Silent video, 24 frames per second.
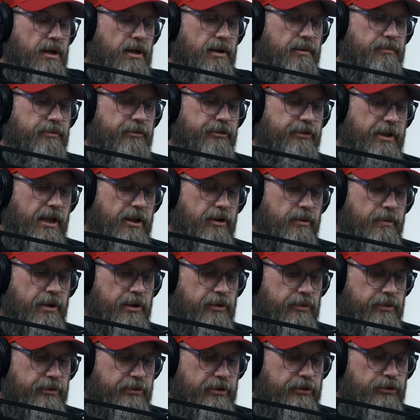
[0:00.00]
Xander, my
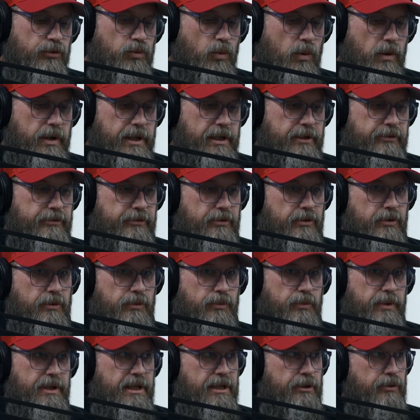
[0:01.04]
oldest, he's 20. So
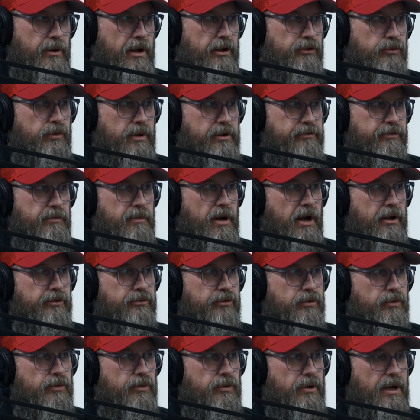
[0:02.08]
when he graduated from high
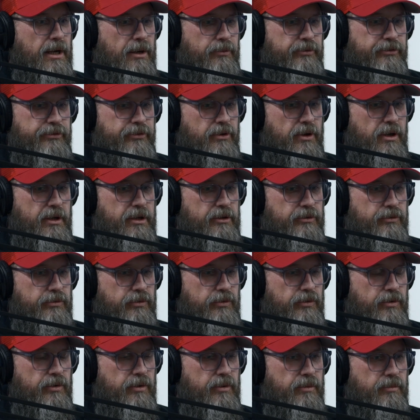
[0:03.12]
school, I was talking to
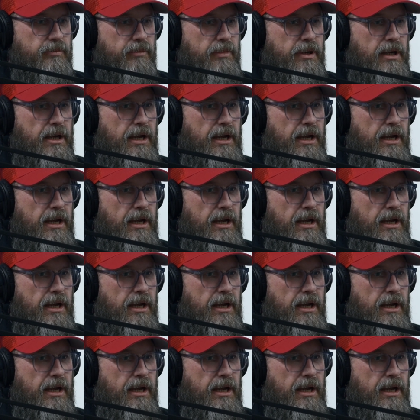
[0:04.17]
him.